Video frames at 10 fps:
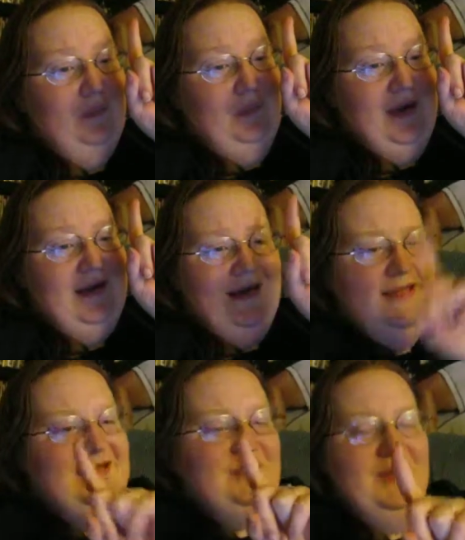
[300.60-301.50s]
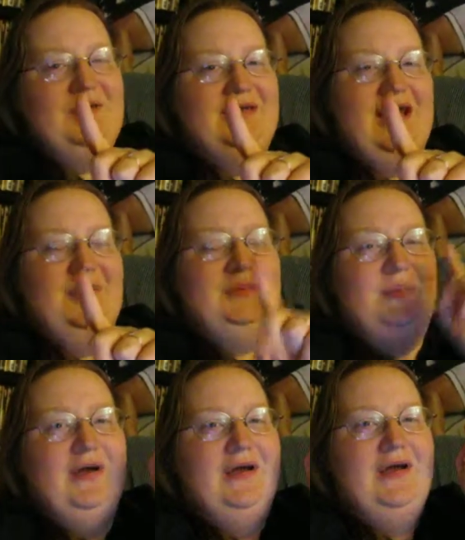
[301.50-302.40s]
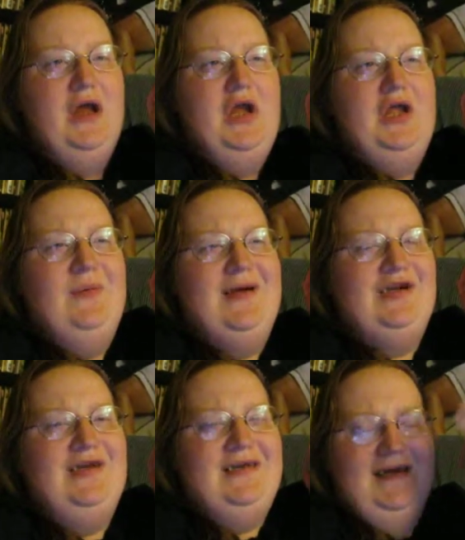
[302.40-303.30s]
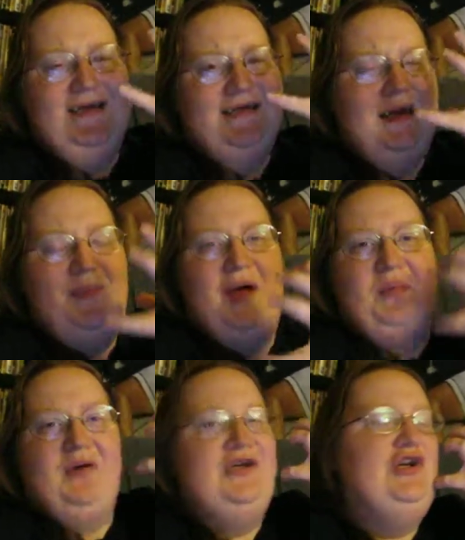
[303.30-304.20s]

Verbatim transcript: but it's one of those times where you actually need to say a bad word. It's